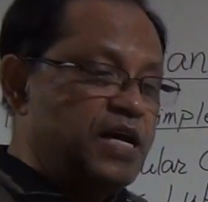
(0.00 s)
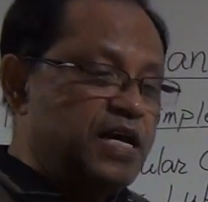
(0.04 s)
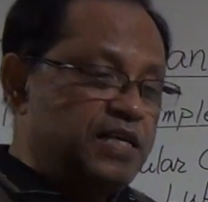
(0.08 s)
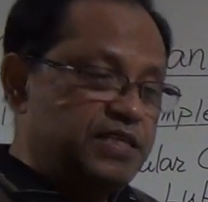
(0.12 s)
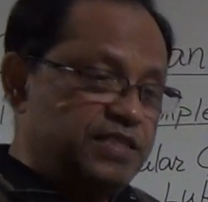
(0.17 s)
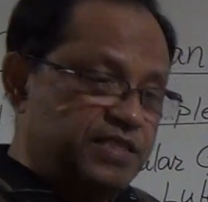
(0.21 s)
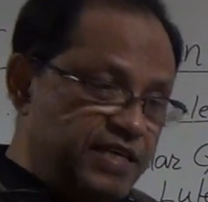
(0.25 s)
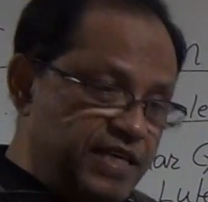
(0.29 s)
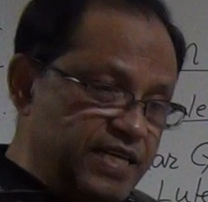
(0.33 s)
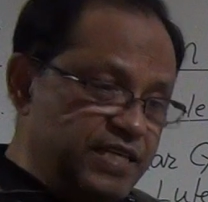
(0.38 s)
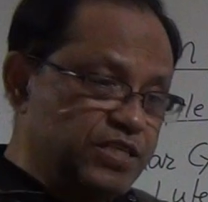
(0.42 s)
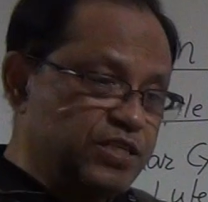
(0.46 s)

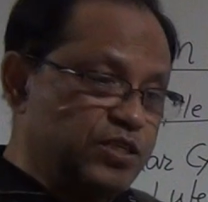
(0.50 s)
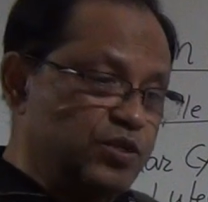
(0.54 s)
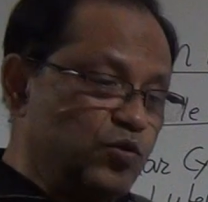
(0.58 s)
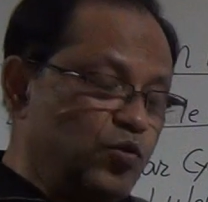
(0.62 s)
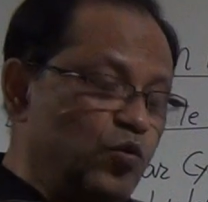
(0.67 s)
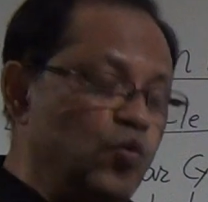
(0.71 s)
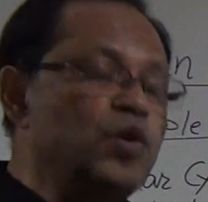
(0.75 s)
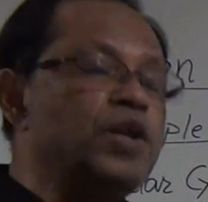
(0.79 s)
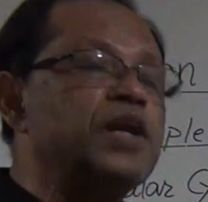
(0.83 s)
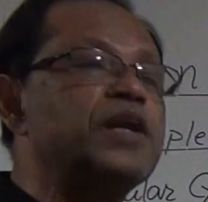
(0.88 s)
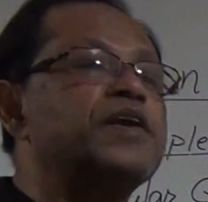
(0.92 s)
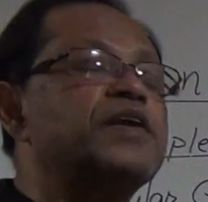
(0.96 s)
cyst
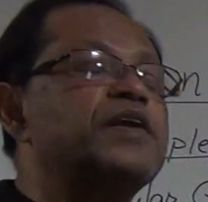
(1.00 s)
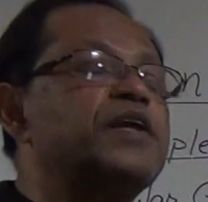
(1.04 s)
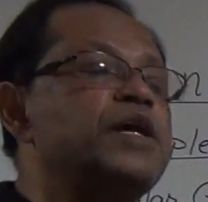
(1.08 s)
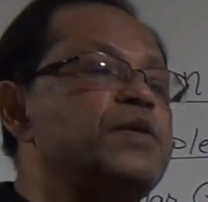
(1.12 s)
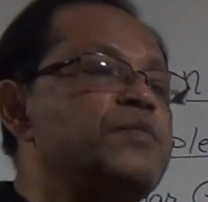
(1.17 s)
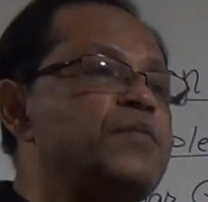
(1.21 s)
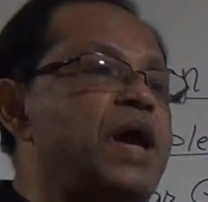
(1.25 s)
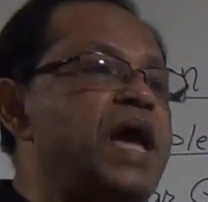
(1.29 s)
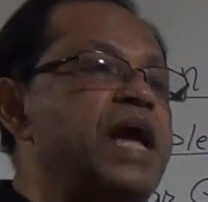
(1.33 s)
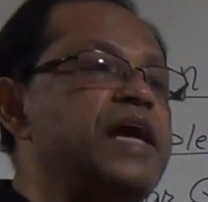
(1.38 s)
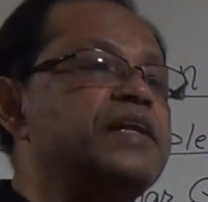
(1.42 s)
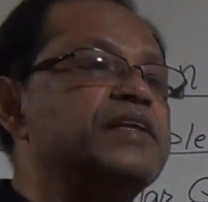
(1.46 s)
will
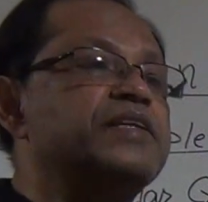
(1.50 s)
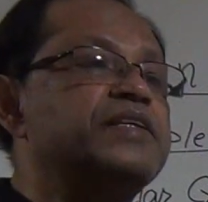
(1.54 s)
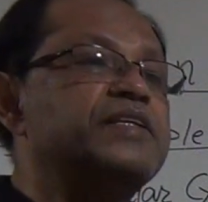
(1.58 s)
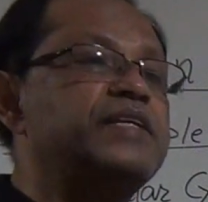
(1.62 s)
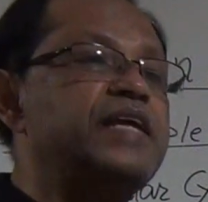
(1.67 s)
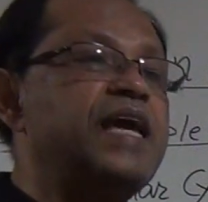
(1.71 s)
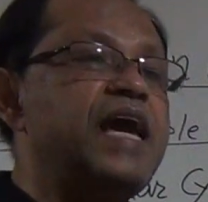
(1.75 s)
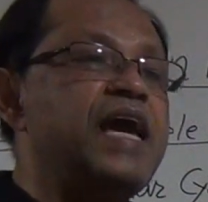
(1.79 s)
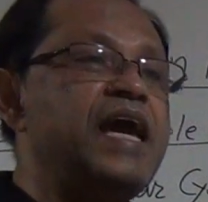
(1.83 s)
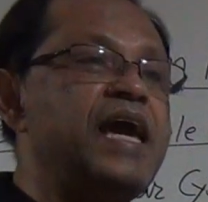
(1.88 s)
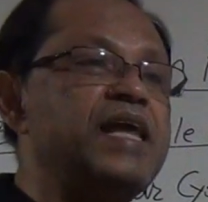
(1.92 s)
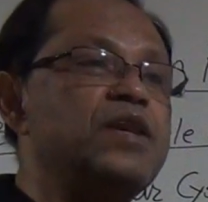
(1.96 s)
remain
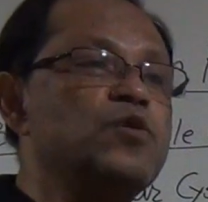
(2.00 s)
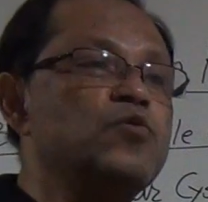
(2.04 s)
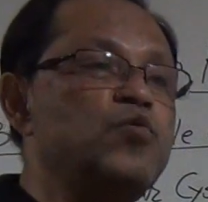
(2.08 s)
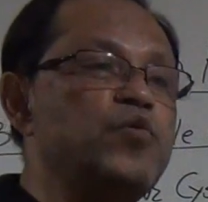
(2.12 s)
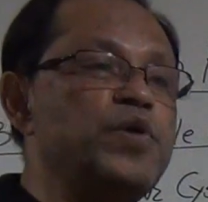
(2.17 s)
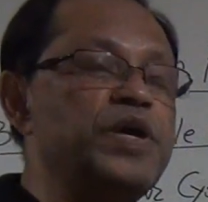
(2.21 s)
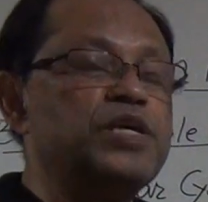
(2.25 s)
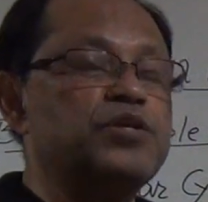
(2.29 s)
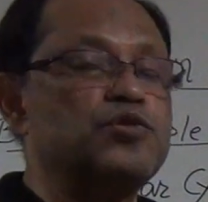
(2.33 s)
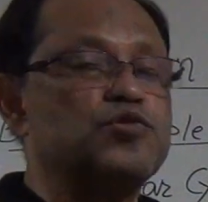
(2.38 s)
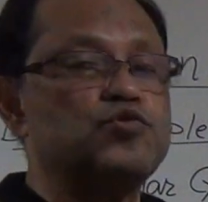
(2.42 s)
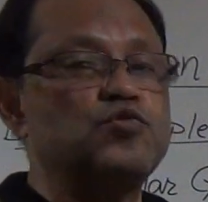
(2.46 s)
10
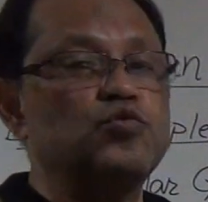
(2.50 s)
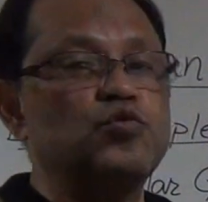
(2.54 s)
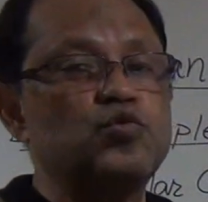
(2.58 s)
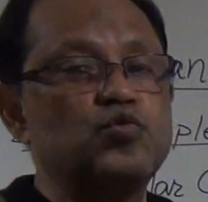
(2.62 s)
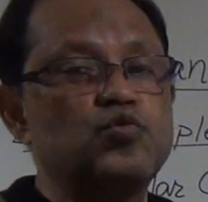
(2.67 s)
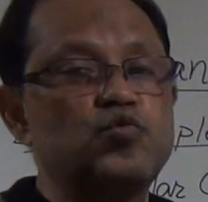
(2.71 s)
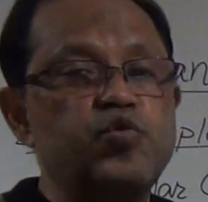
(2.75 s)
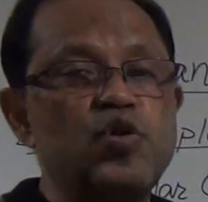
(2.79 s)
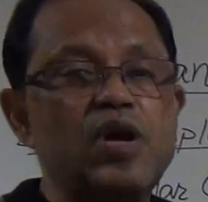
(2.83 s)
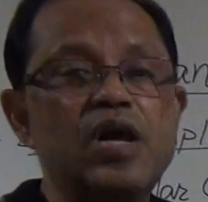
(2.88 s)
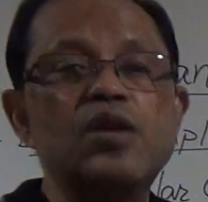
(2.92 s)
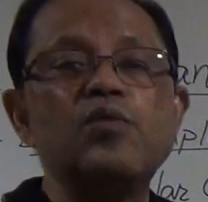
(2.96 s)
weeks to
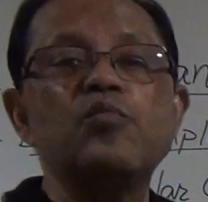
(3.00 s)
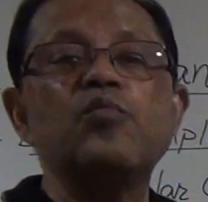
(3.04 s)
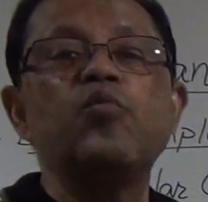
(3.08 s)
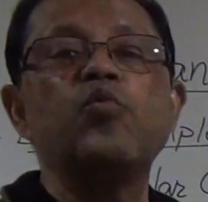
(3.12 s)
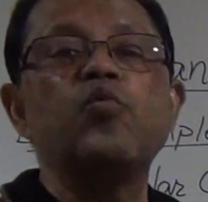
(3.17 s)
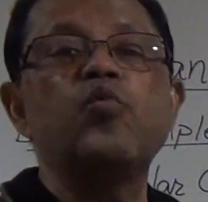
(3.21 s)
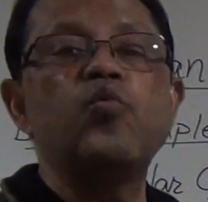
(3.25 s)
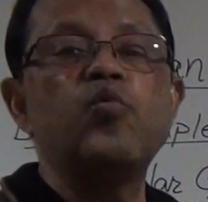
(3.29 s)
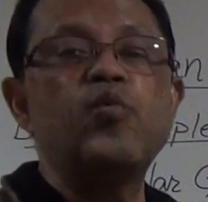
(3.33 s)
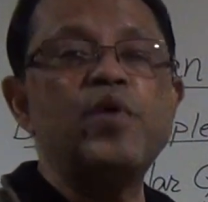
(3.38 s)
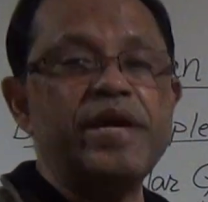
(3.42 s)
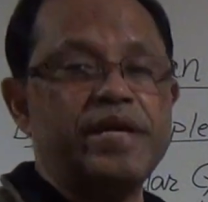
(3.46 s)

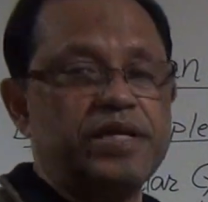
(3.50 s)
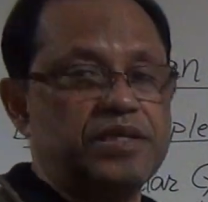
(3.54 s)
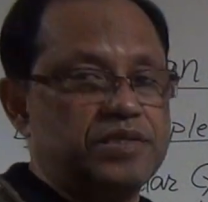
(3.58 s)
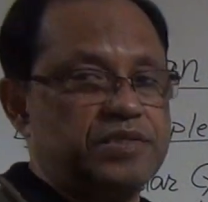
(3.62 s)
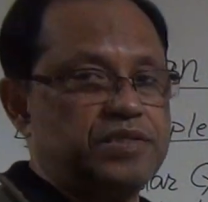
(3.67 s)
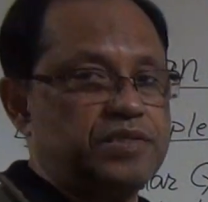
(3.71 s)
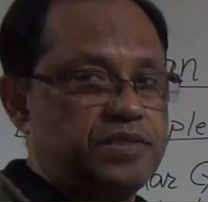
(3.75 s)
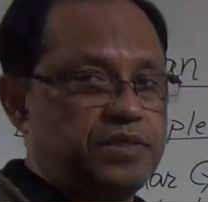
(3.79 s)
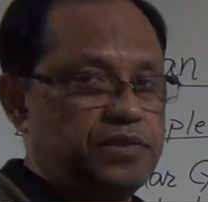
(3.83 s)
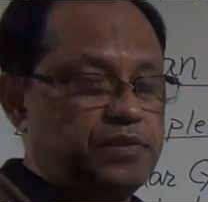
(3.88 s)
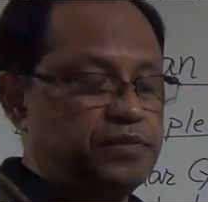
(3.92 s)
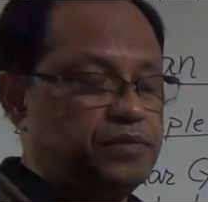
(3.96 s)
12
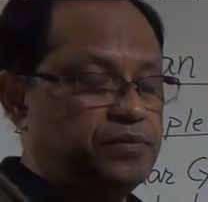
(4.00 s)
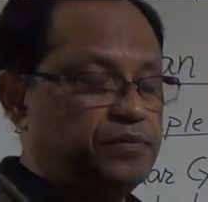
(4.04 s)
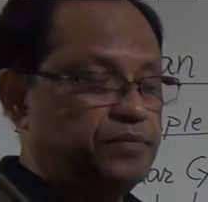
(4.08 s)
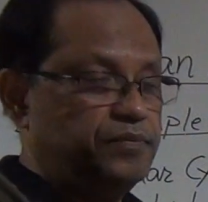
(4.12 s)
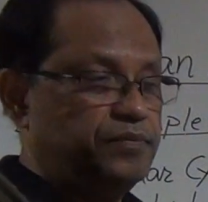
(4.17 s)
weeks,